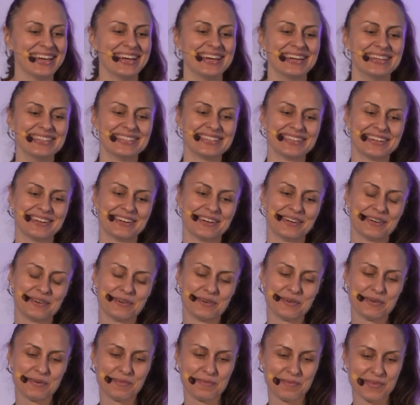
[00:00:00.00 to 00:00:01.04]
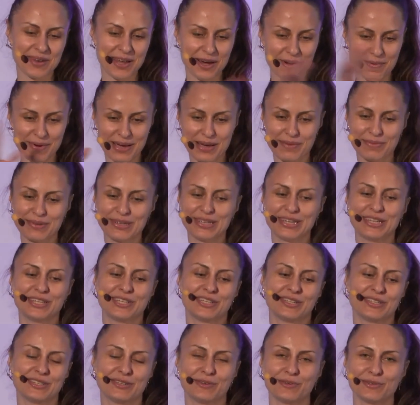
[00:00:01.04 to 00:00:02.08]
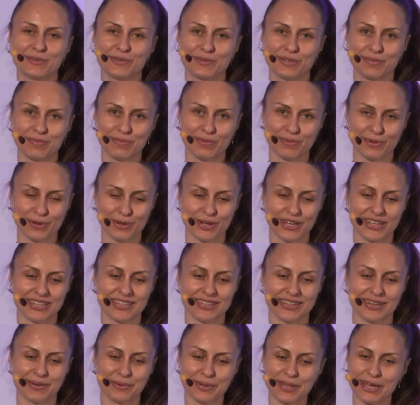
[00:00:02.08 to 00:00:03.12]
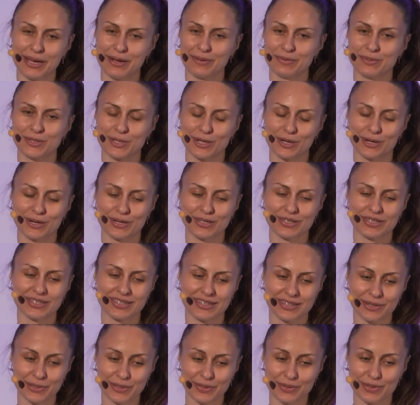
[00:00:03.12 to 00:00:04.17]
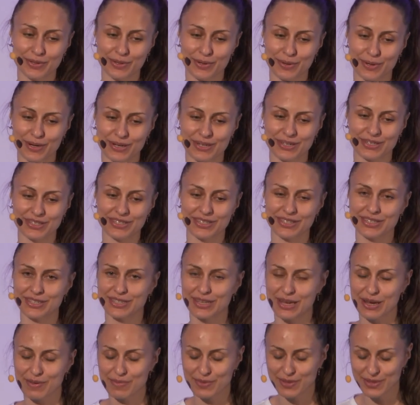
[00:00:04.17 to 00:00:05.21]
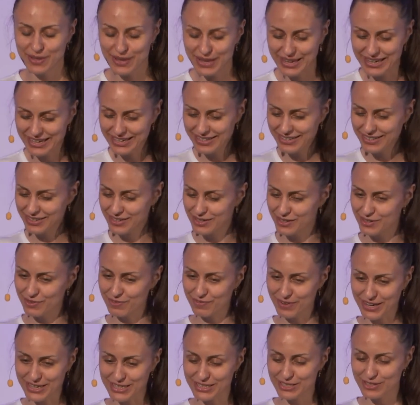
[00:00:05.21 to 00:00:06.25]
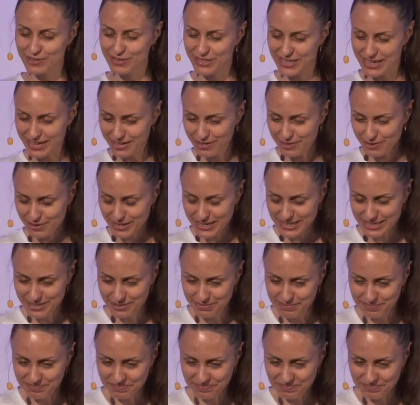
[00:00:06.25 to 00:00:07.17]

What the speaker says: So now my application is also deployed with Helm charts, with the Quarkus, the same thing, thanks to Dekorate.